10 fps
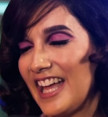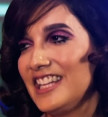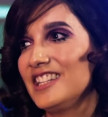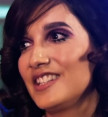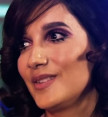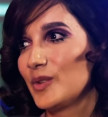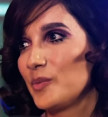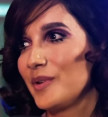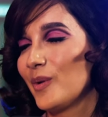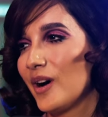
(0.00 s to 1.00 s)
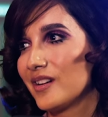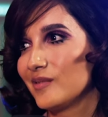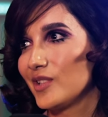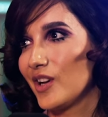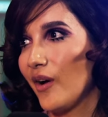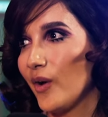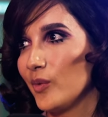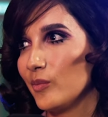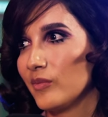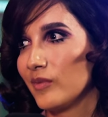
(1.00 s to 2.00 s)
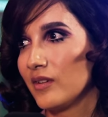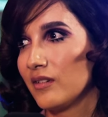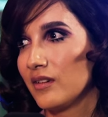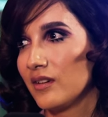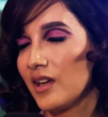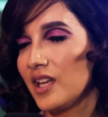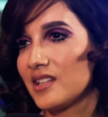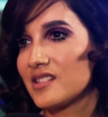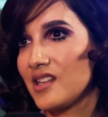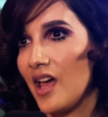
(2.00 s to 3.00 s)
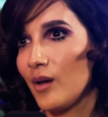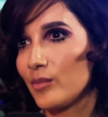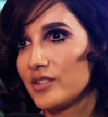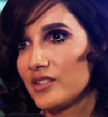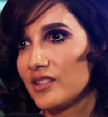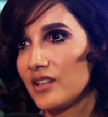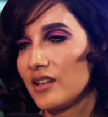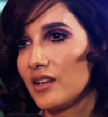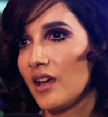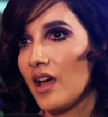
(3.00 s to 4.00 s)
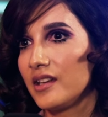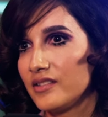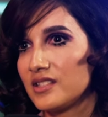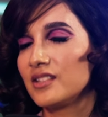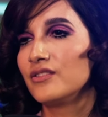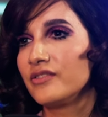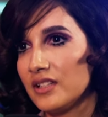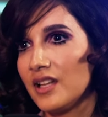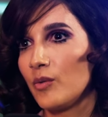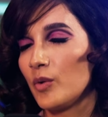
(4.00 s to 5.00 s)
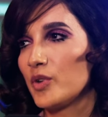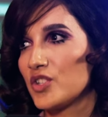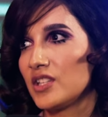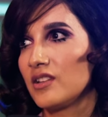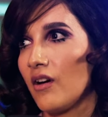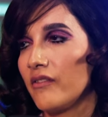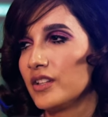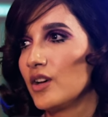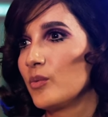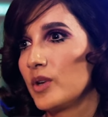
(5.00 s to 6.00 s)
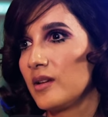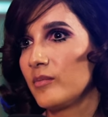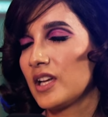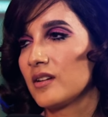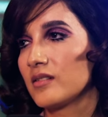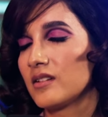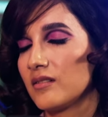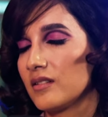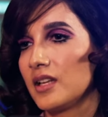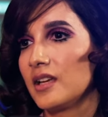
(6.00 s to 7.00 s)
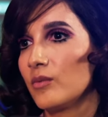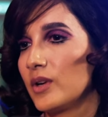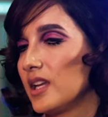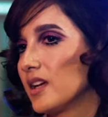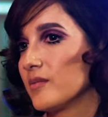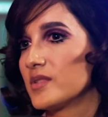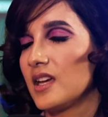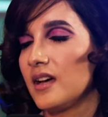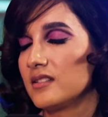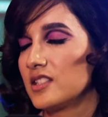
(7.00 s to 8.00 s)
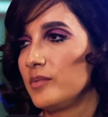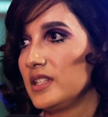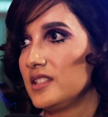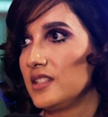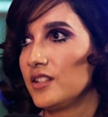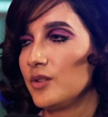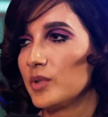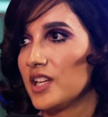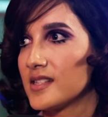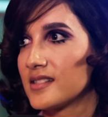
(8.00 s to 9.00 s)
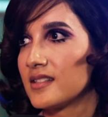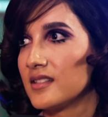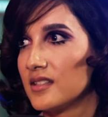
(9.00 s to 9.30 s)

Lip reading: Anything would be welcomed at home, but except I still feel like we're pushing the envelope when it becomes like when it comes to LGBTQ+.